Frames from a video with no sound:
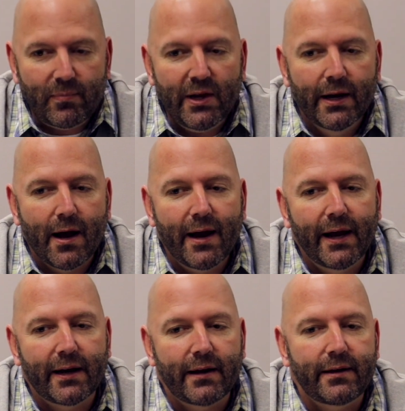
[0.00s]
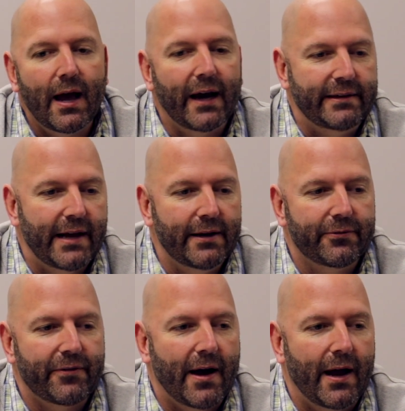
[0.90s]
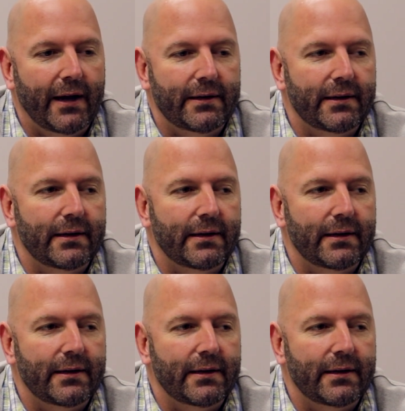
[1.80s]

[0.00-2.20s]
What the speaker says: And I had identified,